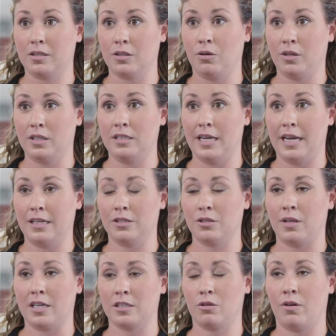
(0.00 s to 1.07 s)
content,
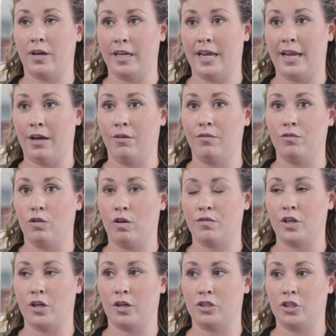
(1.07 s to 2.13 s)
so that's quite helpful
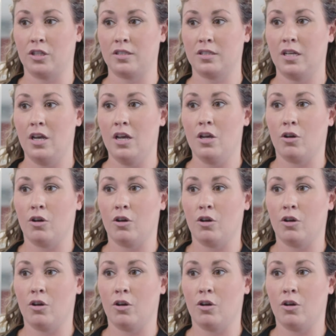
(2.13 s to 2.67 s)
if you're just